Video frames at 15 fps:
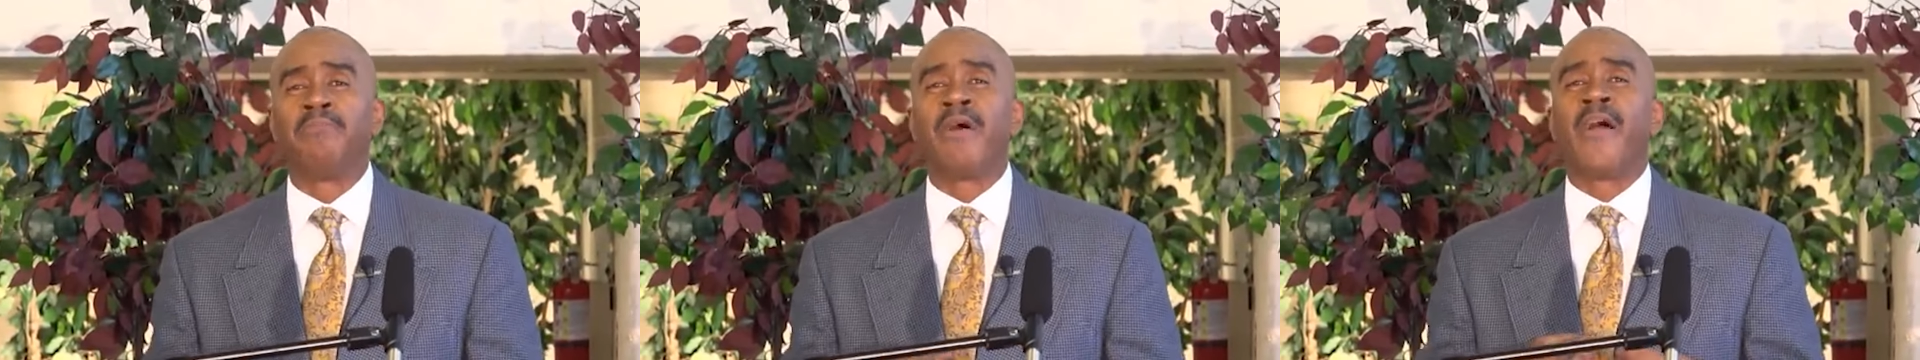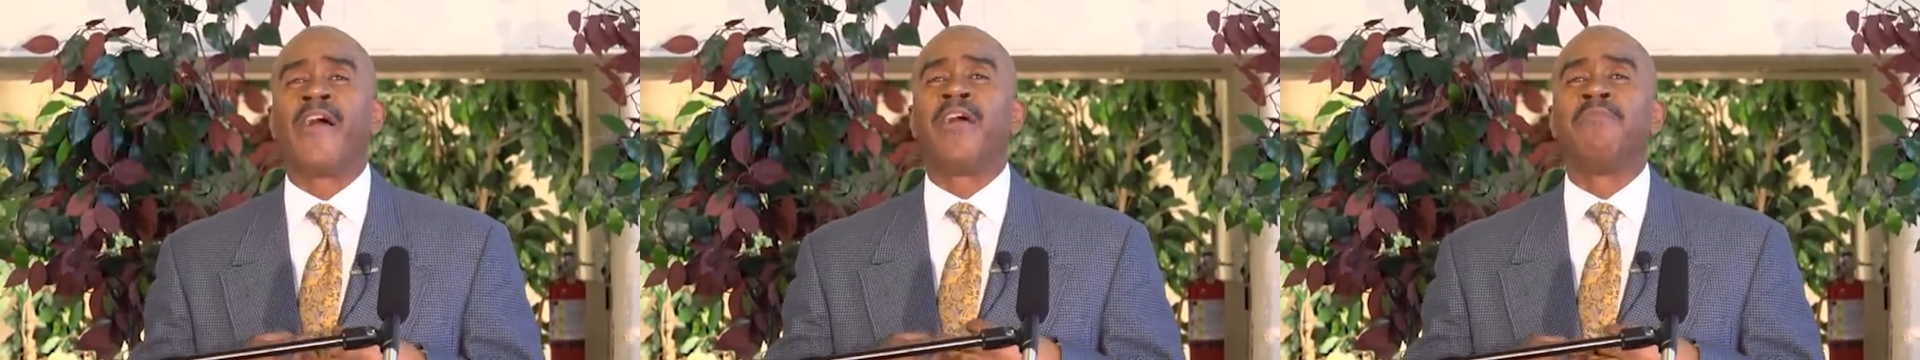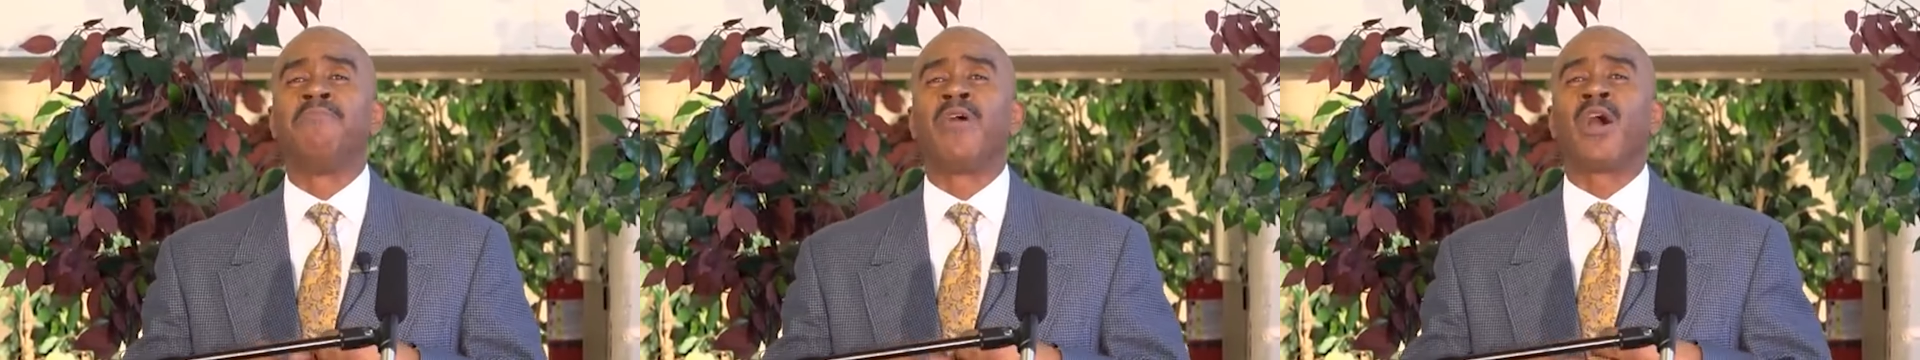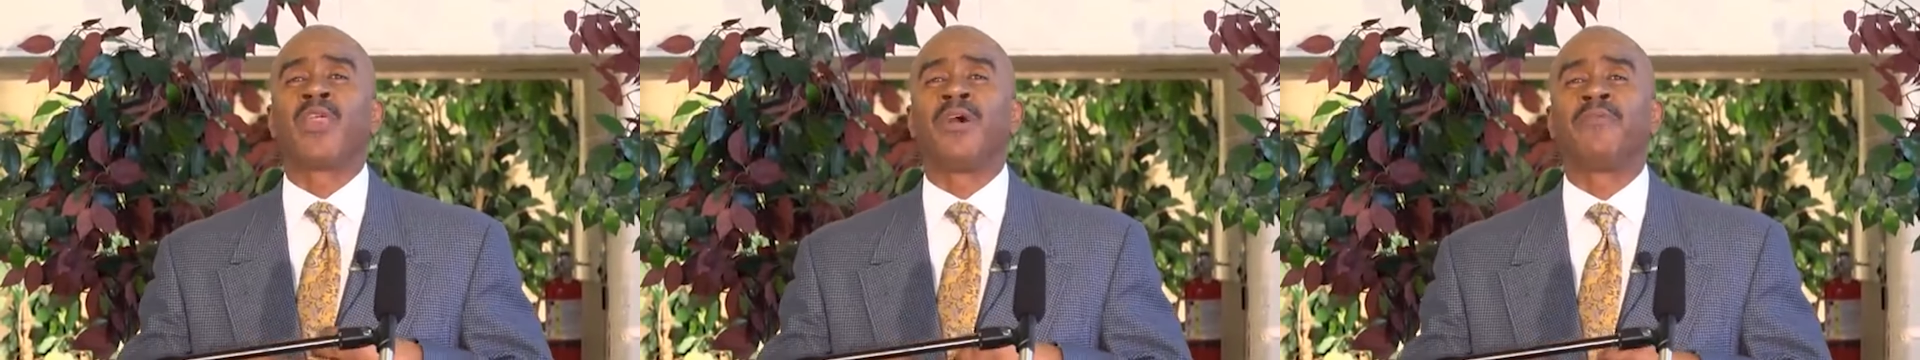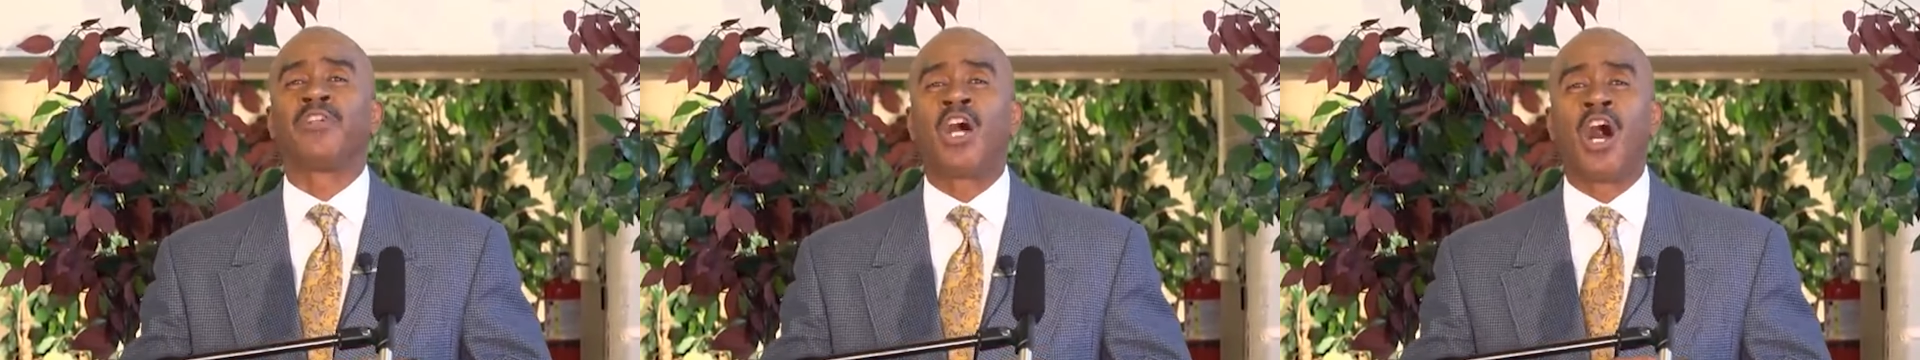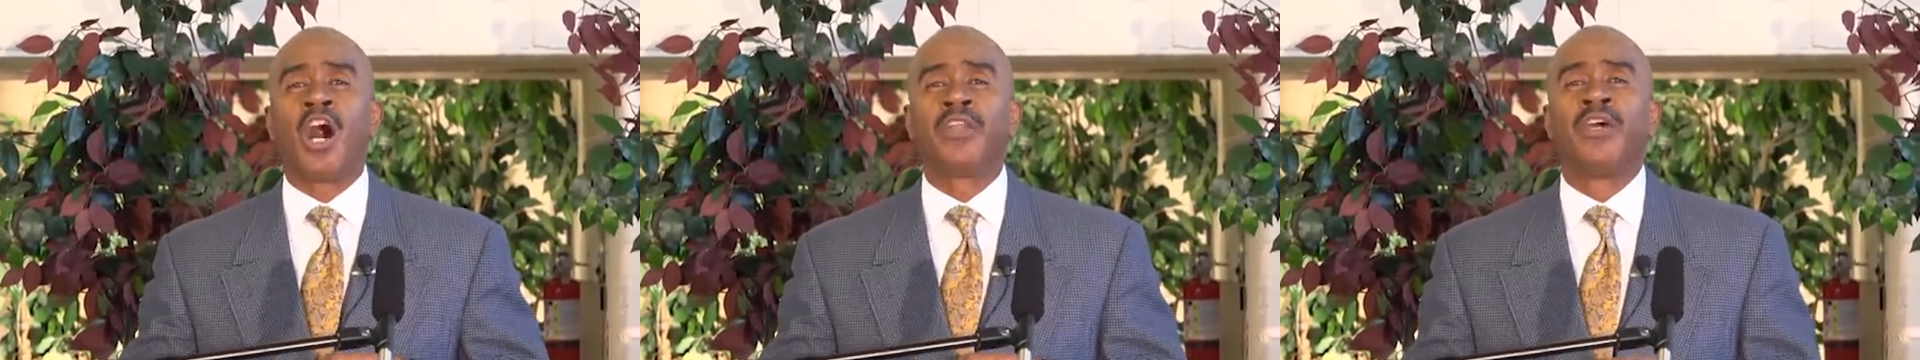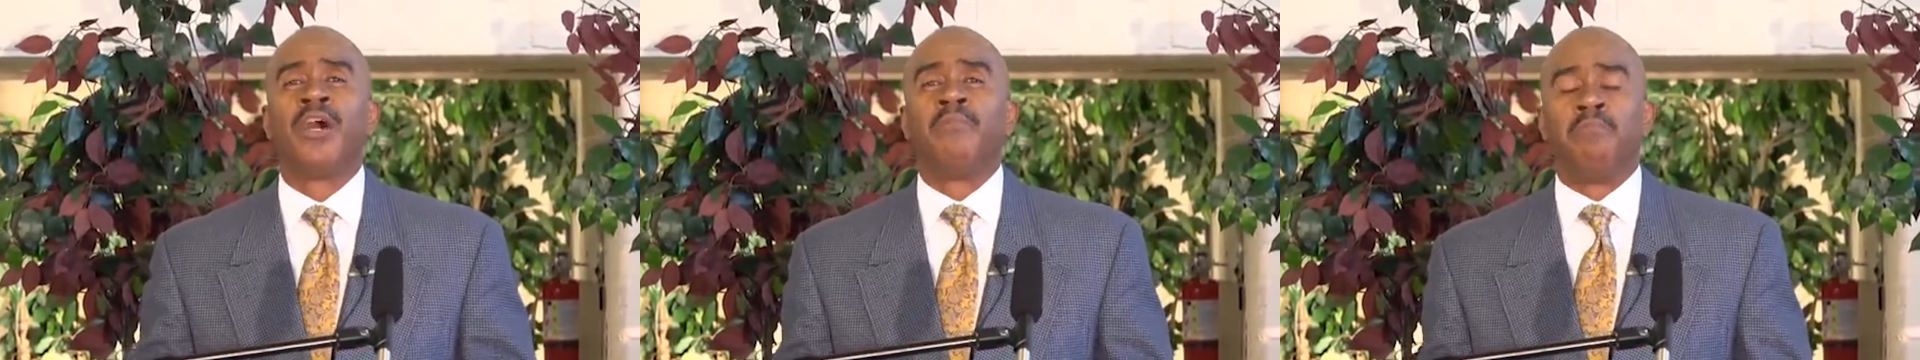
Mary, Mother of God,